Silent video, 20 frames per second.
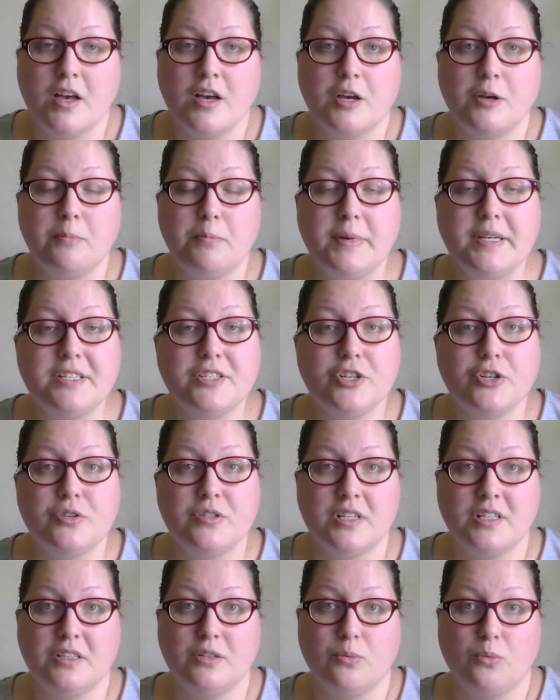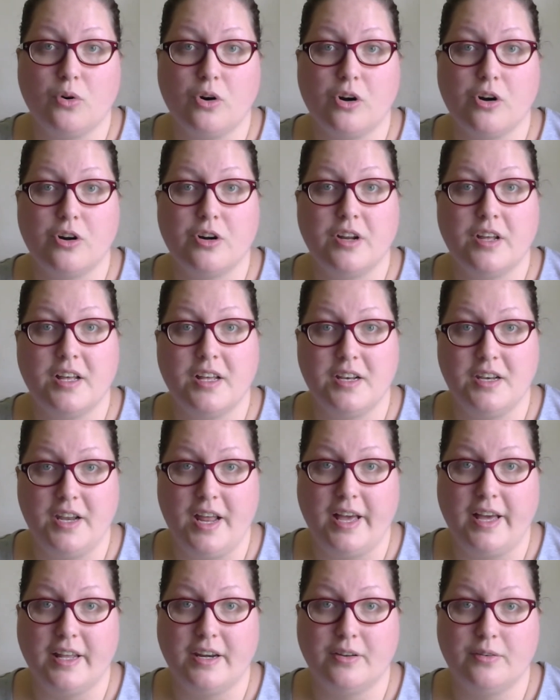Misusing the word
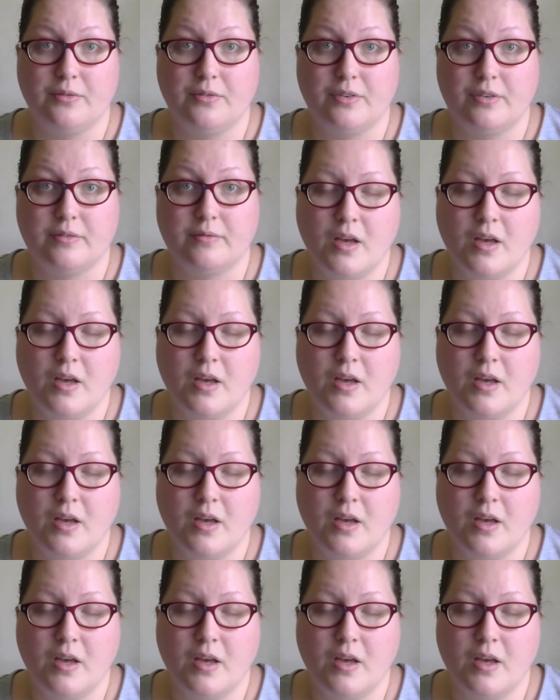negative.